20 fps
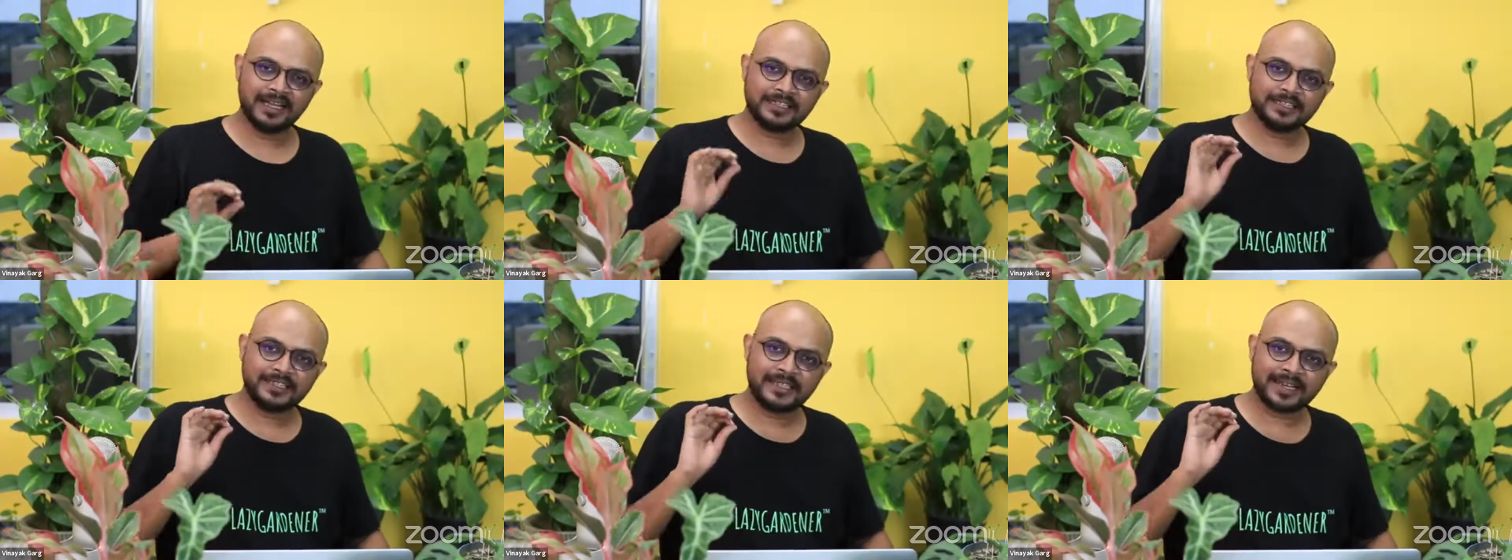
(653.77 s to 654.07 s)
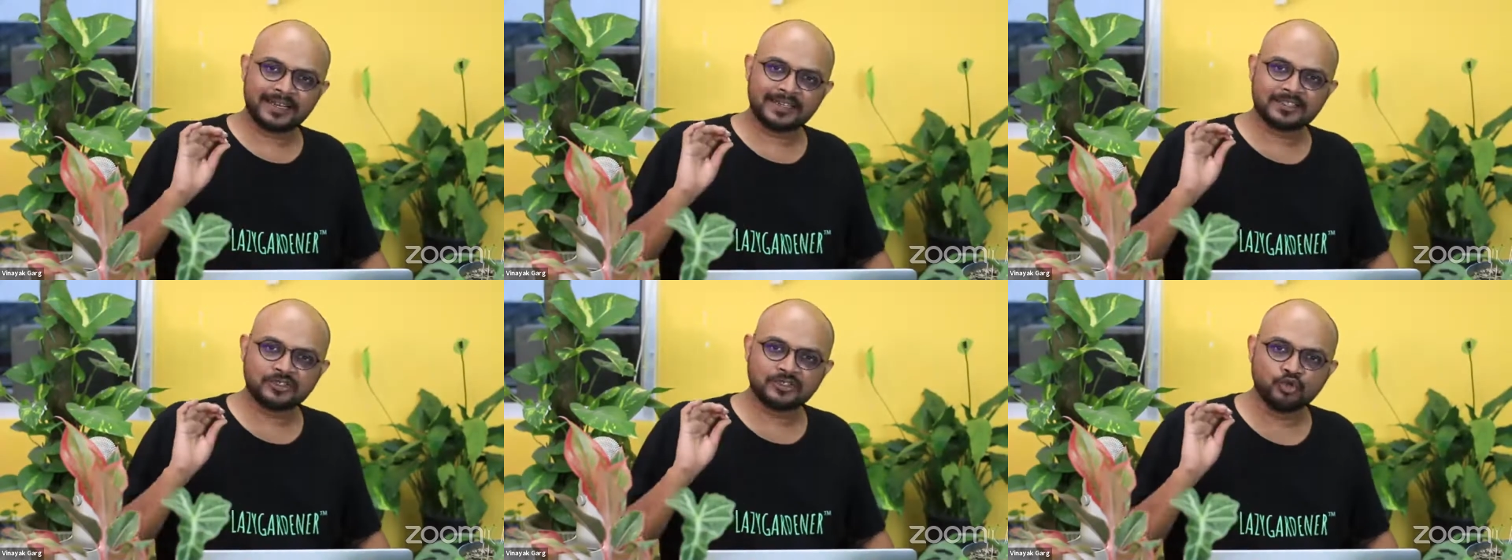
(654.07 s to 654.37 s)
There
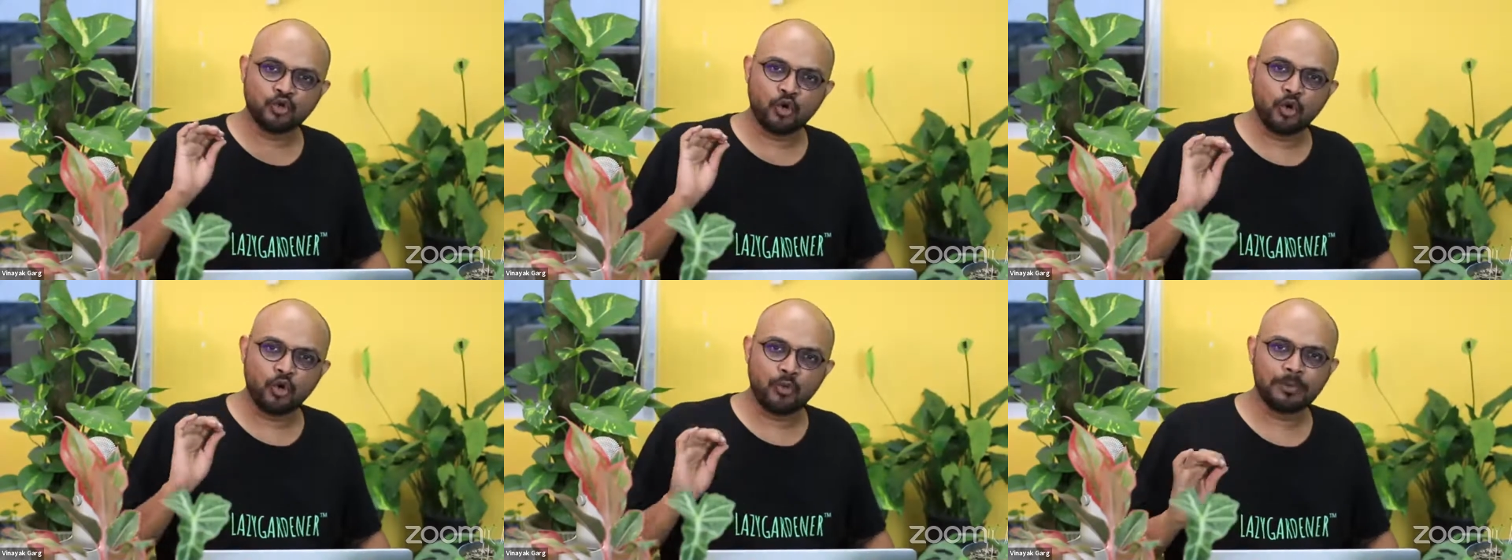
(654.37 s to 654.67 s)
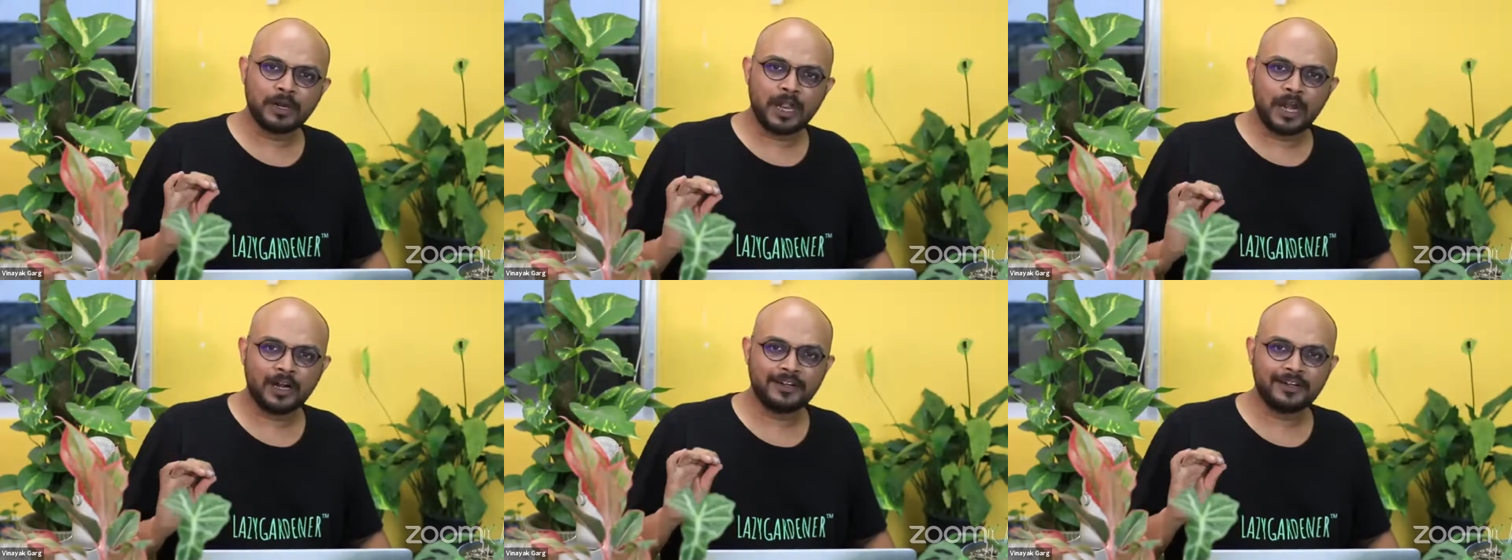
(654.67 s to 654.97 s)
is no
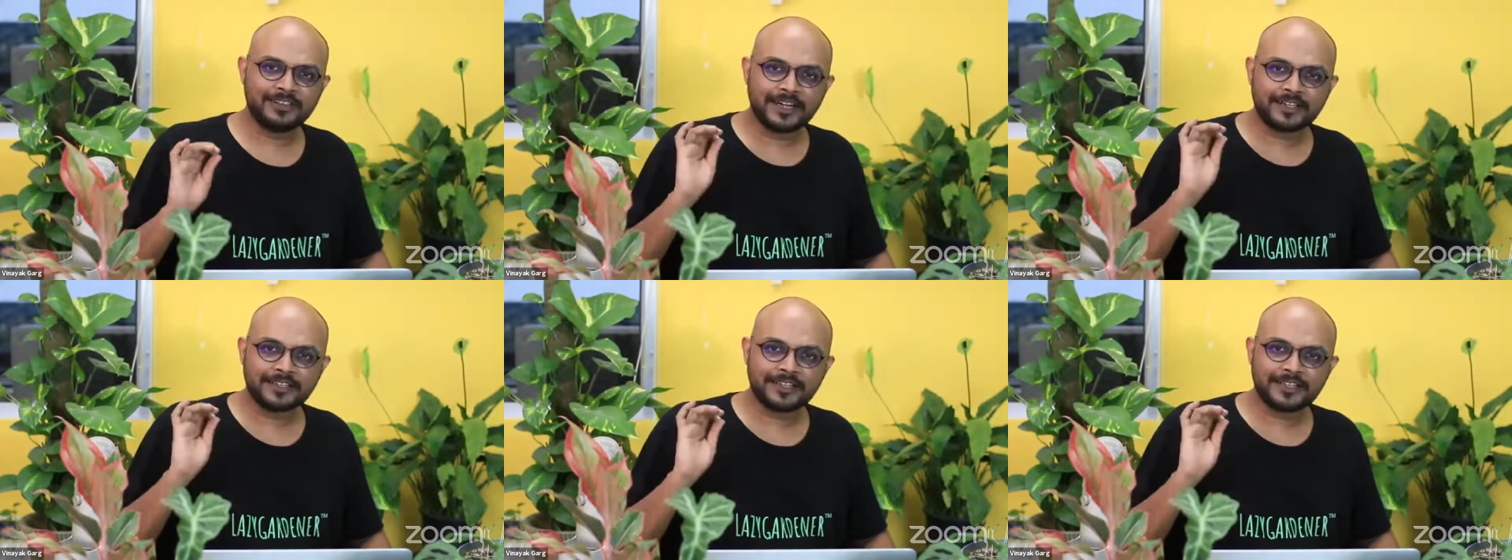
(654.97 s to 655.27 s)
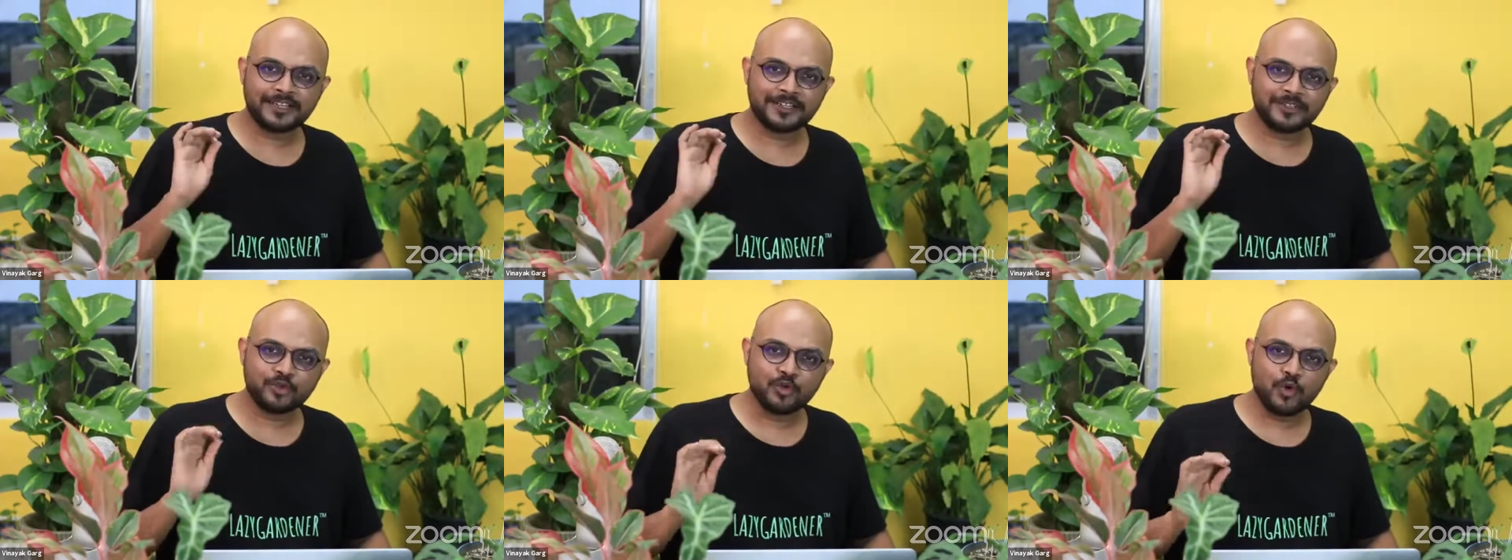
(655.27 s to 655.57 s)
plant that
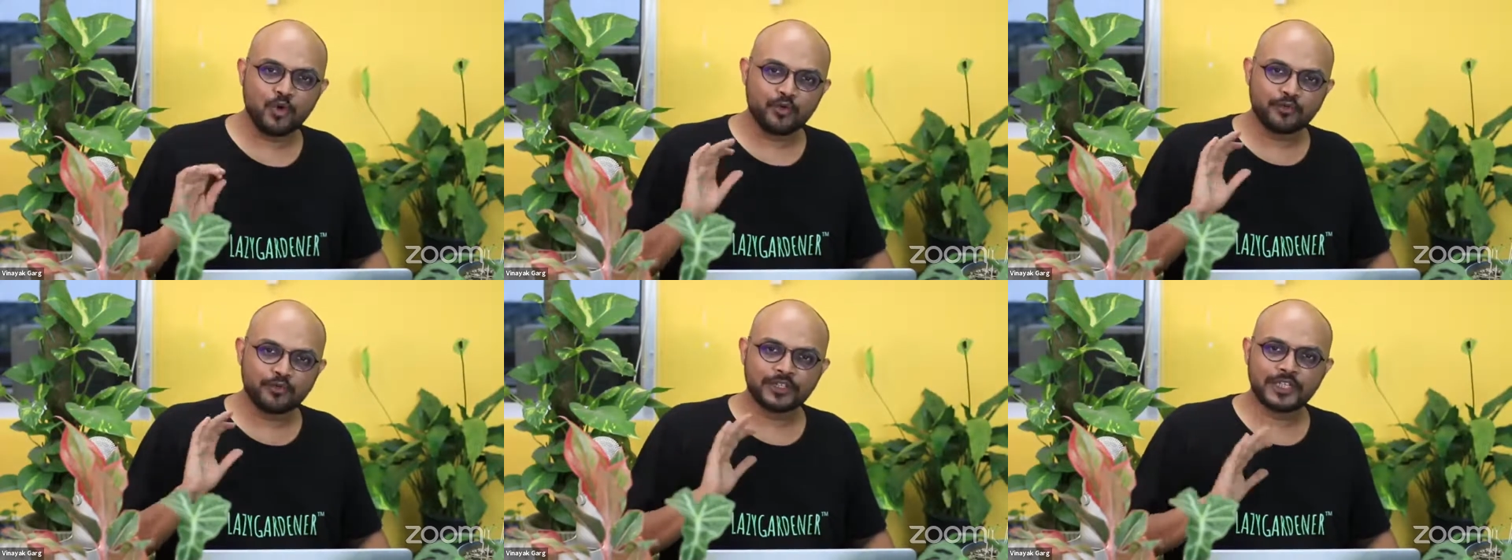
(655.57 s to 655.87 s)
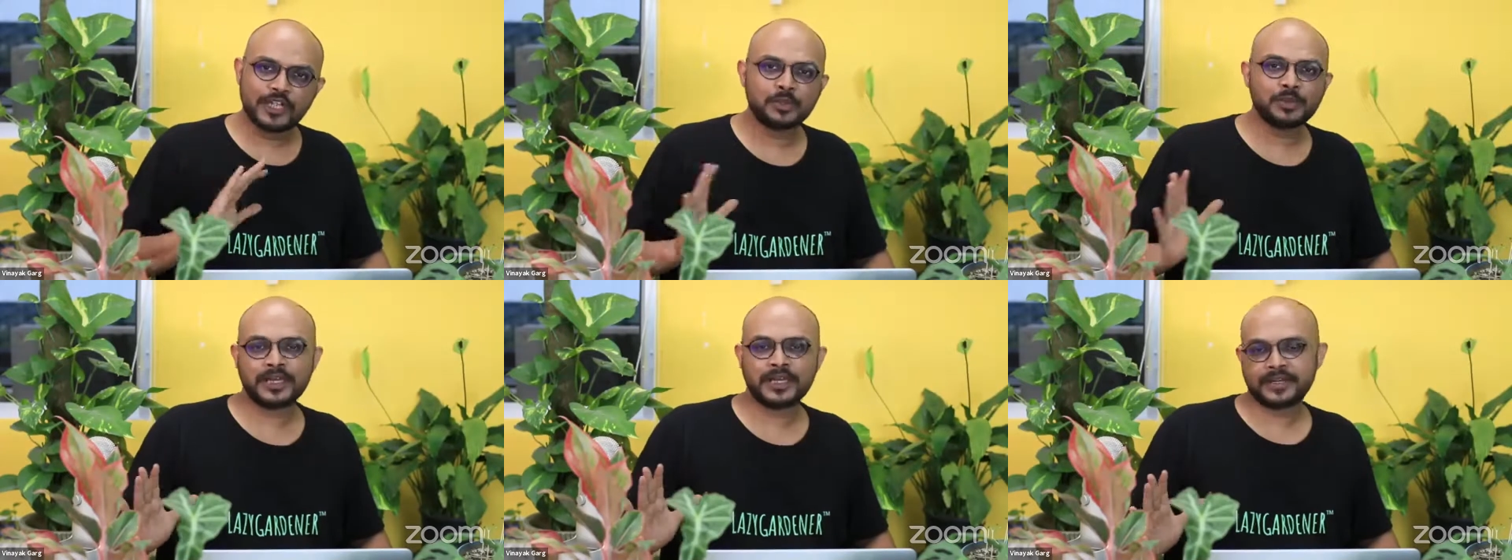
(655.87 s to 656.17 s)
can do
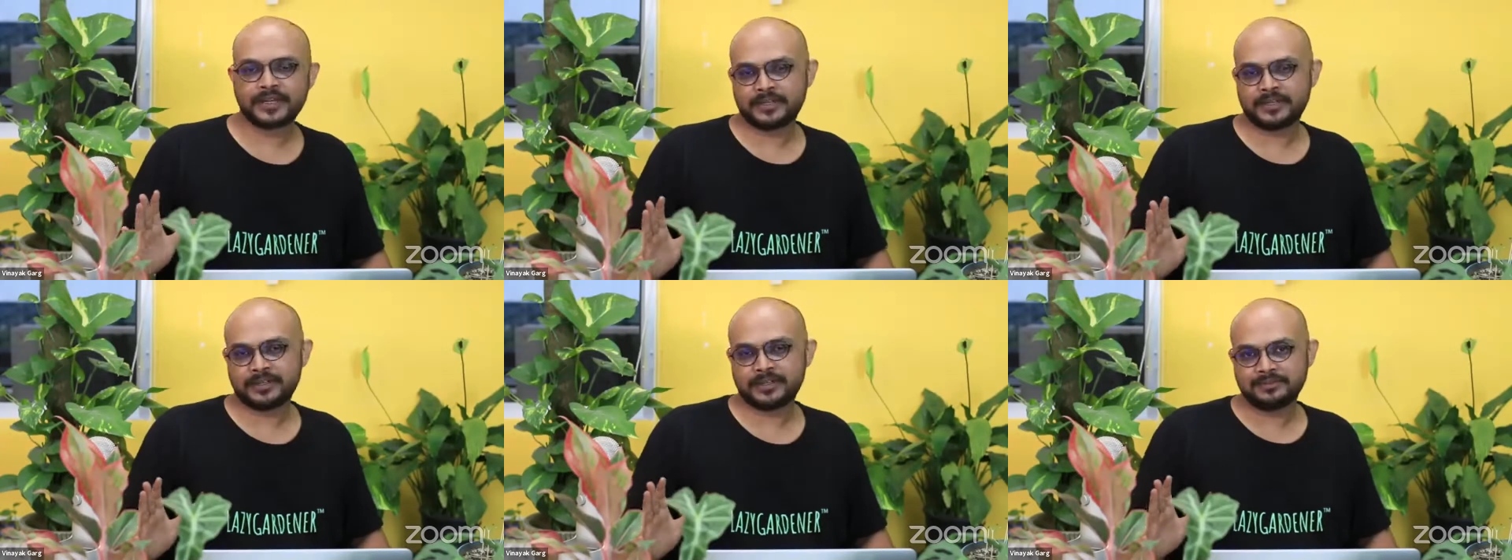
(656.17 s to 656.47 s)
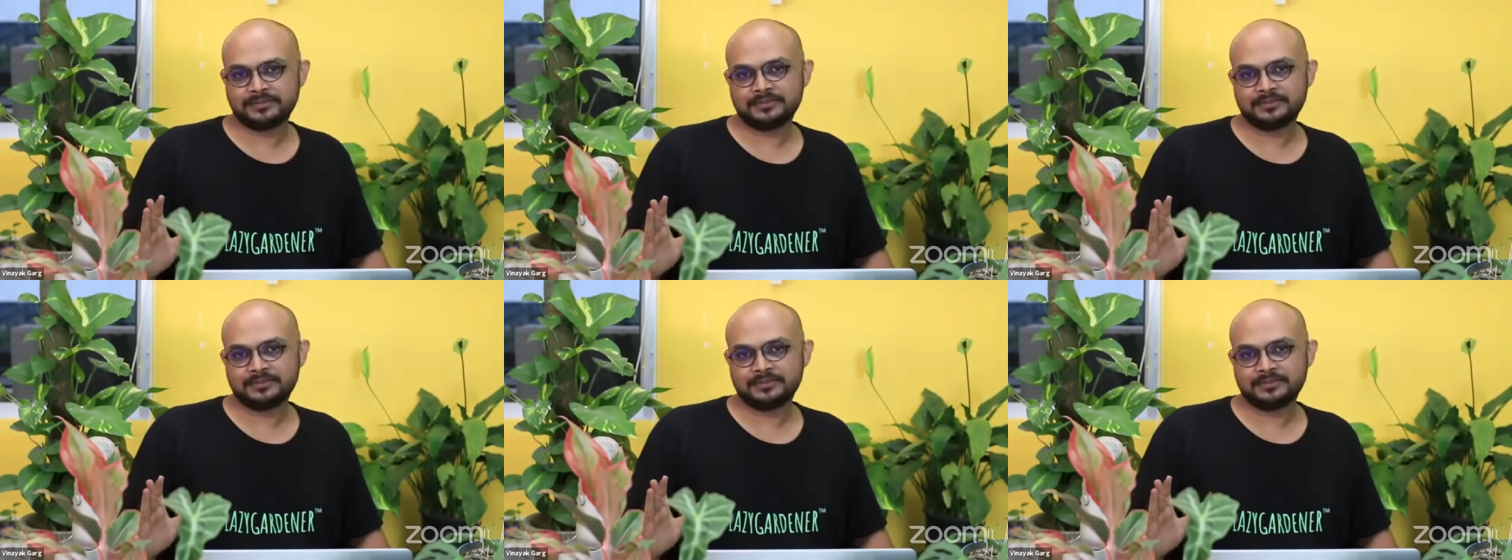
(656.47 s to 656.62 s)
without light.